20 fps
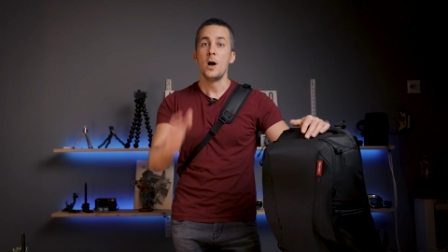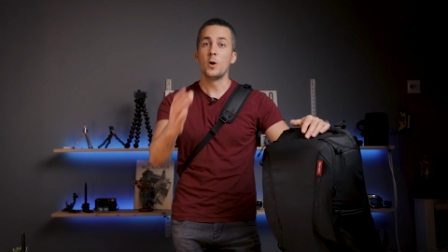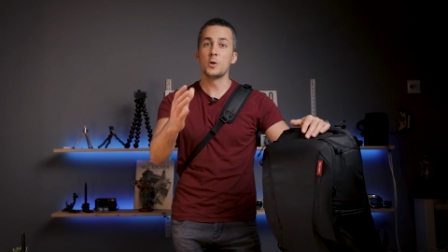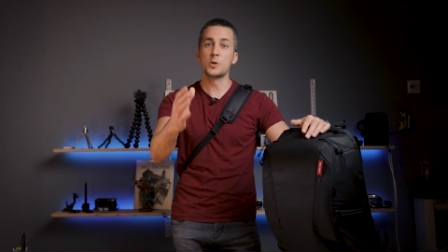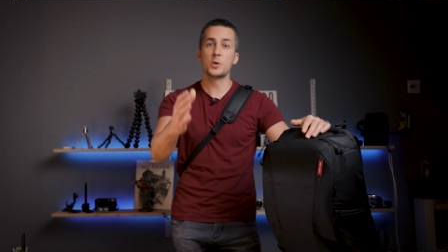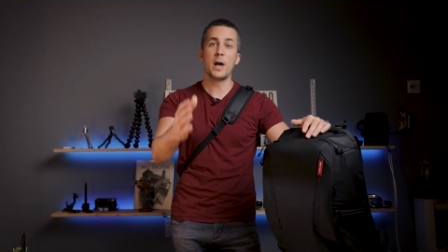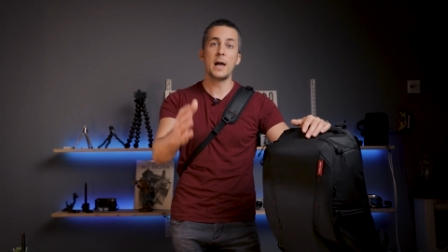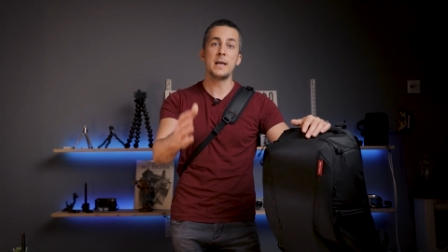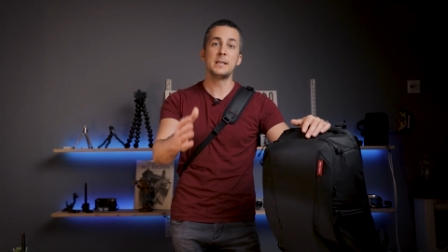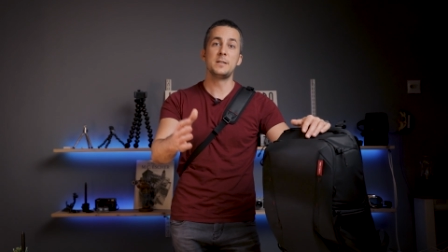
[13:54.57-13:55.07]

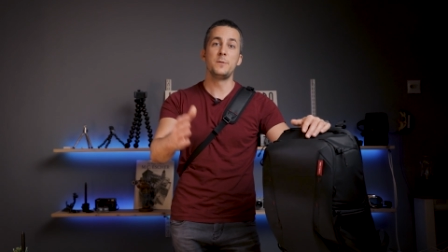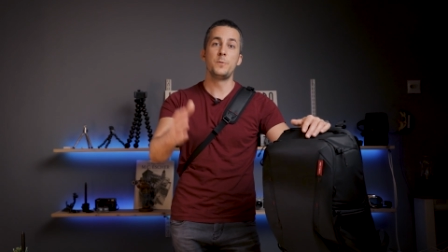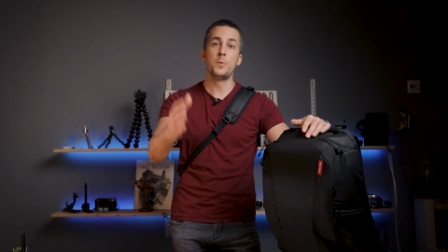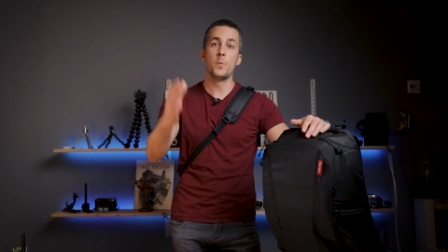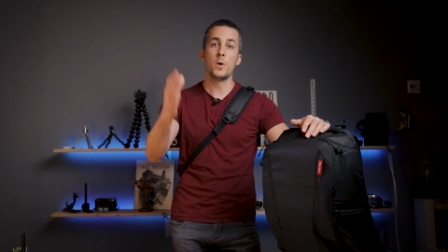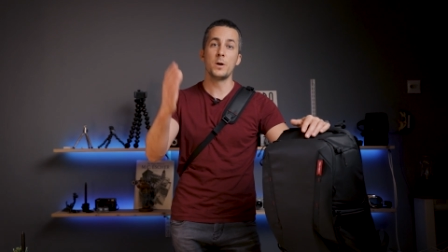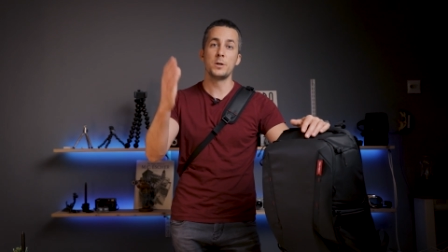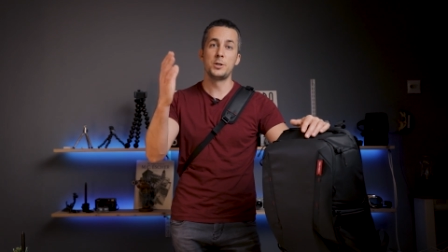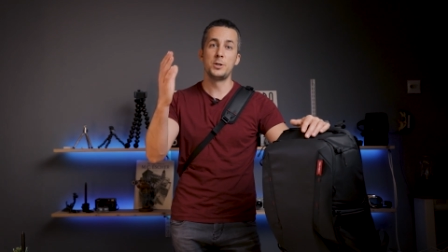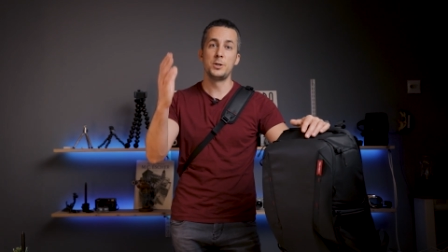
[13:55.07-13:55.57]
Also guys, if
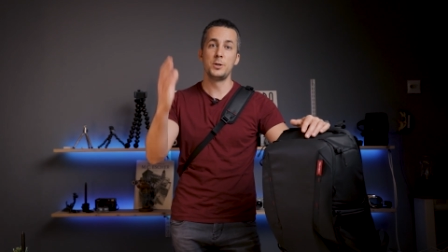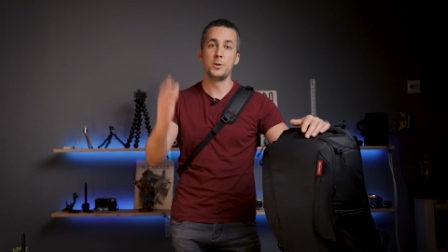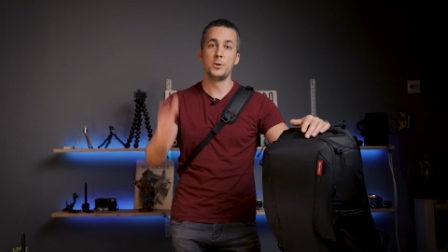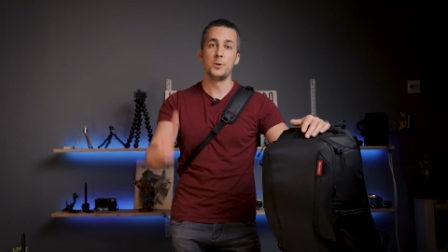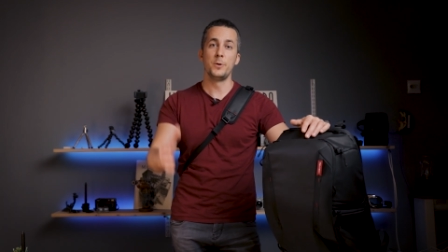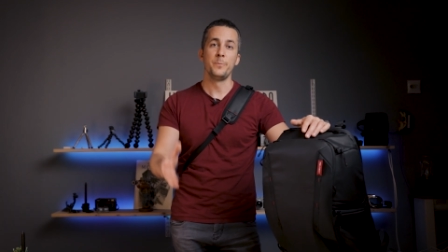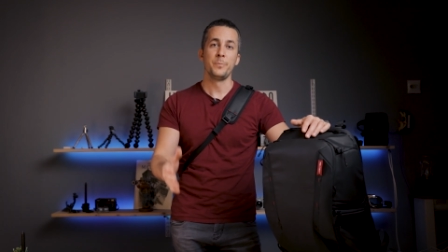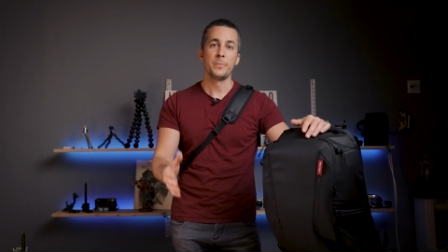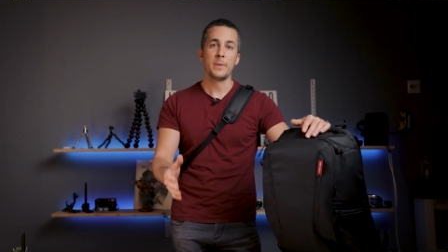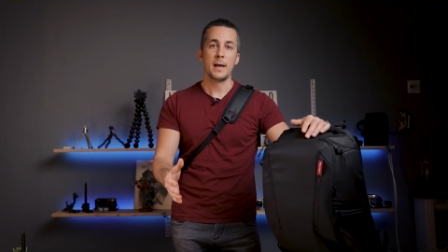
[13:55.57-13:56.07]
you want
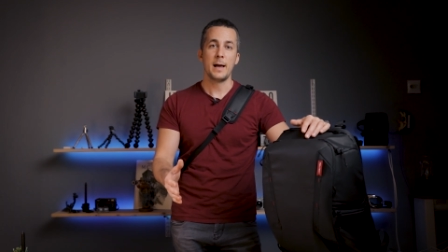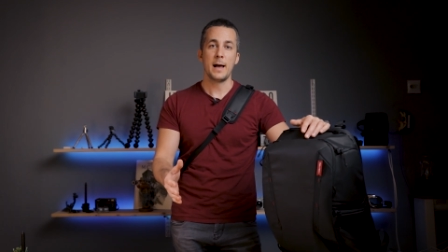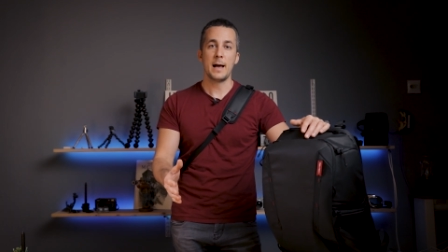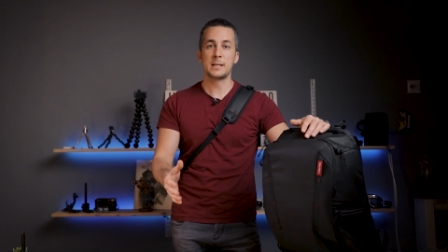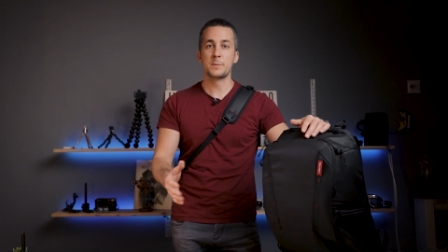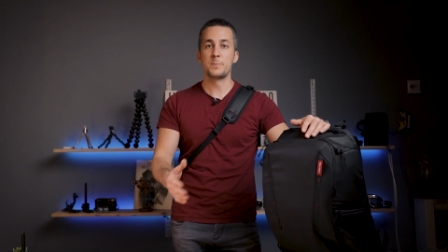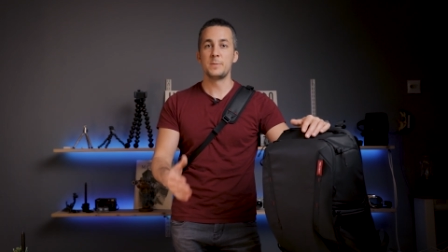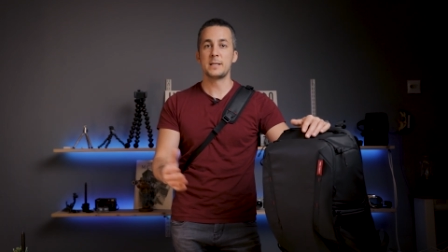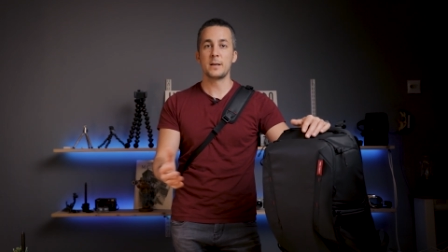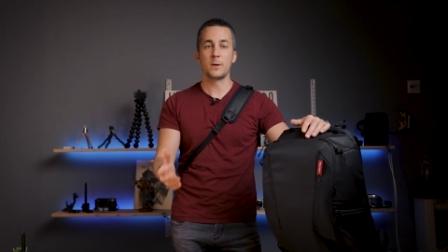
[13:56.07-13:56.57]
to
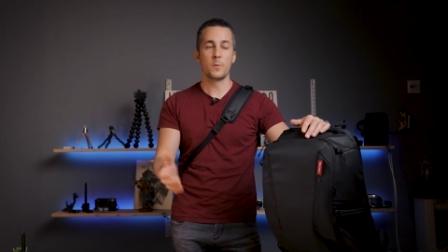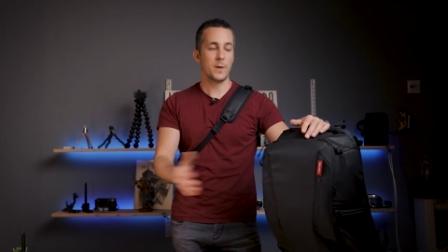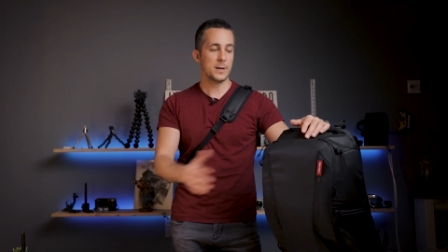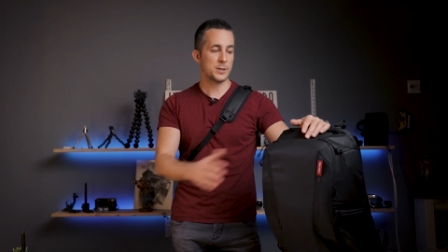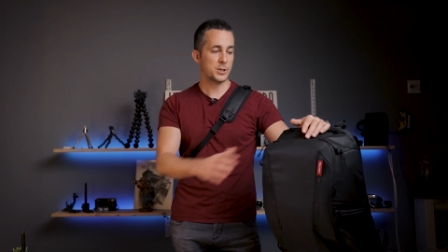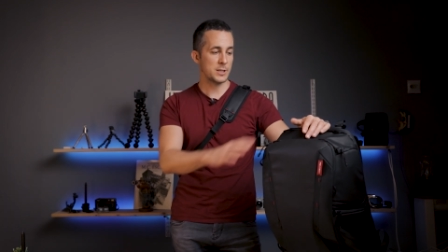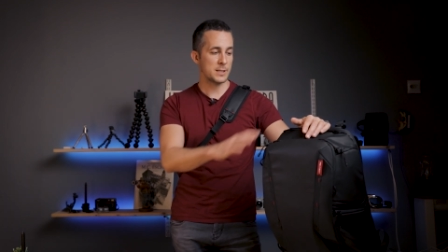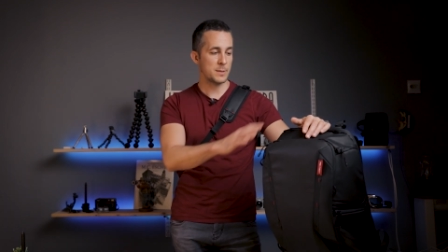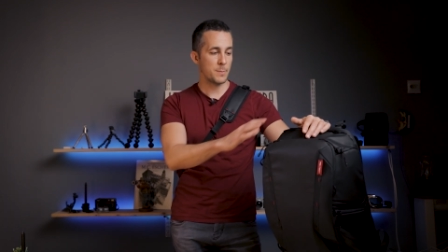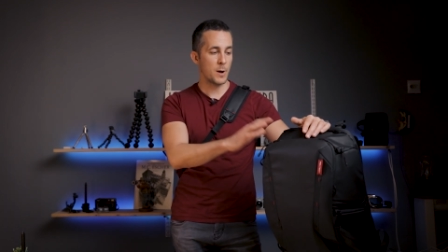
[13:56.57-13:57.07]
ask me some
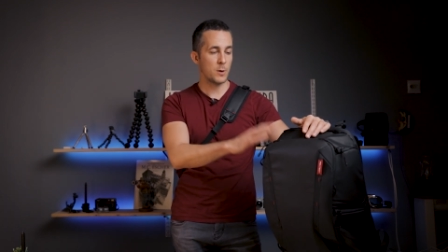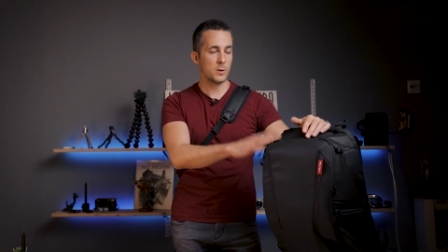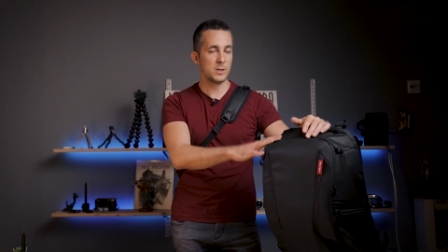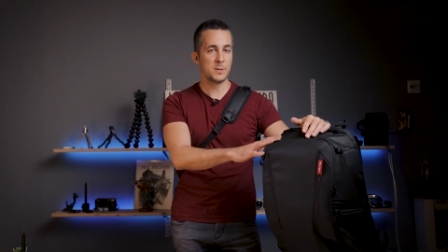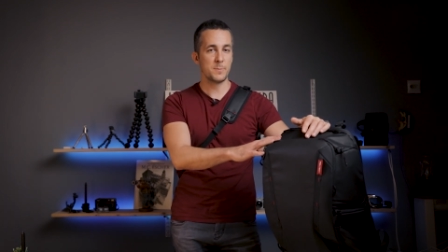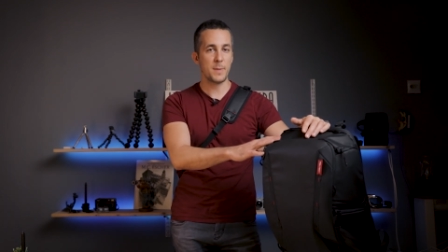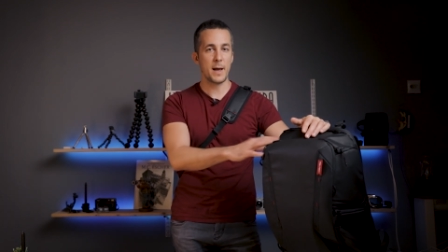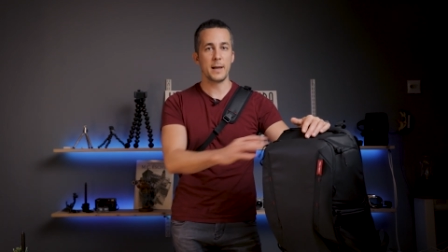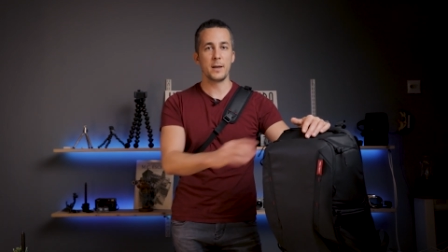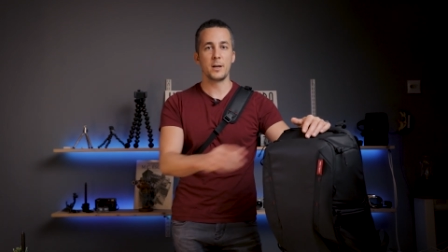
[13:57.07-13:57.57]
questions about
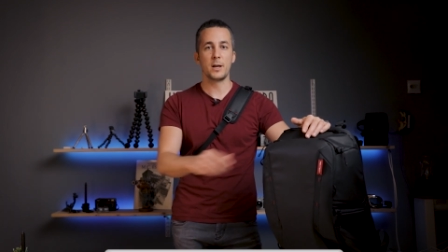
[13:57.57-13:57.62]
this bag,